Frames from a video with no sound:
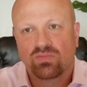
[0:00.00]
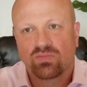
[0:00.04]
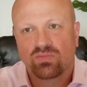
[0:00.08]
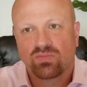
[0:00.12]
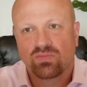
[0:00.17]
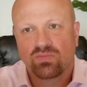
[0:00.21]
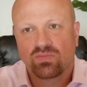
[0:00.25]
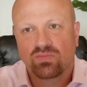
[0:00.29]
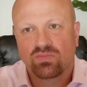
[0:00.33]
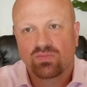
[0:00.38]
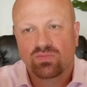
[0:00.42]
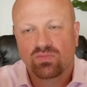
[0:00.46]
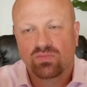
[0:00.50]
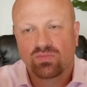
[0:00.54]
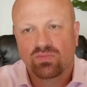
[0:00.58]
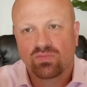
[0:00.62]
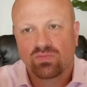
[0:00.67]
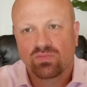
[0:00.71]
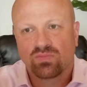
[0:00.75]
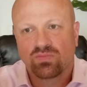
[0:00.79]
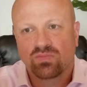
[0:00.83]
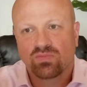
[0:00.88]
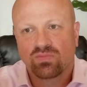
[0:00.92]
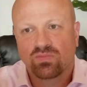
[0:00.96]

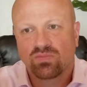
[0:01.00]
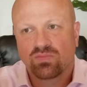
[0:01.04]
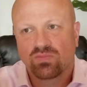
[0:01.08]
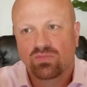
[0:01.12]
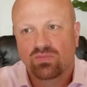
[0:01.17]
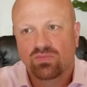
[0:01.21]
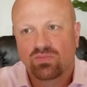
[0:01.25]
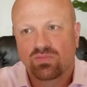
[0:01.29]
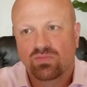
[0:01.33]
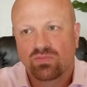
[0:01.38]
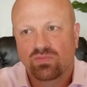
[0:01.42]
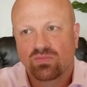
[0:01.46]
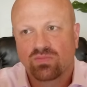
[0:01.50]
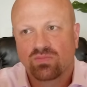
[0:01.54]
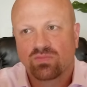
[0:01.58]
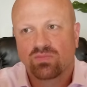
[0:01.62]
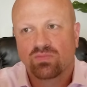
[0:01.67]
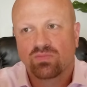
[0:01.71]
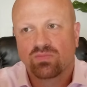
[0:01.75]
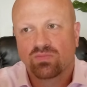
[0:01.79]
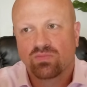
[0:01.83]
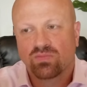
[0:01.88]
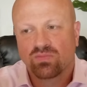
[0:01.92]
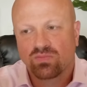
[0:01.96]

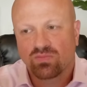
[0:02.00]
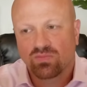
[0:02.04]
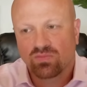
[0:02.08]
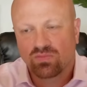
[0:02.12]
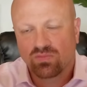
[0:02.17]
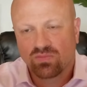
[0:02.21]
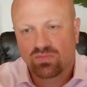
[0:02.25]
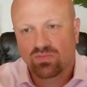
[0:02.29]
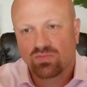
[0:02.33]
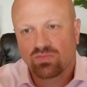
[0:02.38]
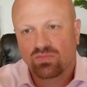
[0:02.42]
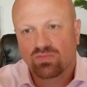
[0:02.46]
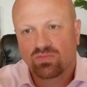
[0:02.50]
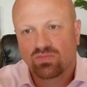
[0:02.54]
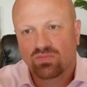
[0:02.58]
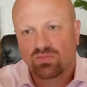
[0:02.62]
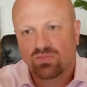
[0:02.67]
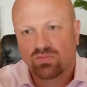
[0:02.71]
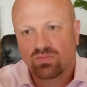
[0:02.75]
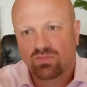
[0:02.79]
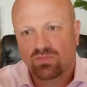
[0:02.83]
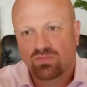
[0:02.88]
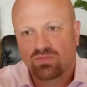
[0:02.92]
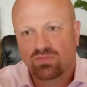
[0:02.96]

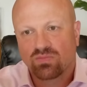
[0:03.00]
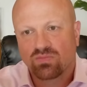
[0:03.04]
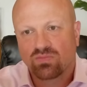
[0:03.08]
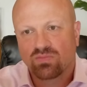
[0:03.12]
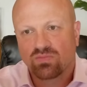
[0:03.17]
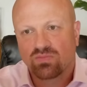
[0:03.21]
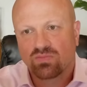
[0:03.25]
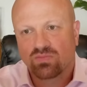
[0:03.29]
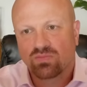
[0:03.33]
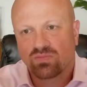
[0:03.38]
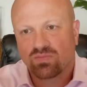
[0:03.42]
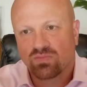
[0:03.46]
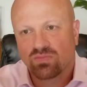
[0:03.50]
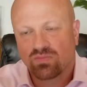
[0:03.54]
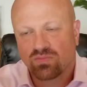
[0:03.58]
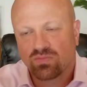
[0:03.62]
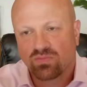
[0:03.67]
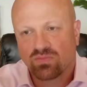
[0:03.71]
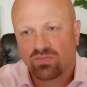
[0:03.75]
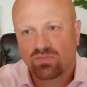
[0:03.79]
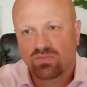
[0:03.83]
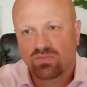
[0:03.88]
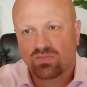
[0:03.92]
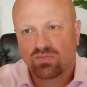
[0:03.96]

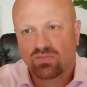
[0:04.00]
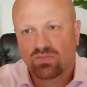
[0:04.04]
(silent)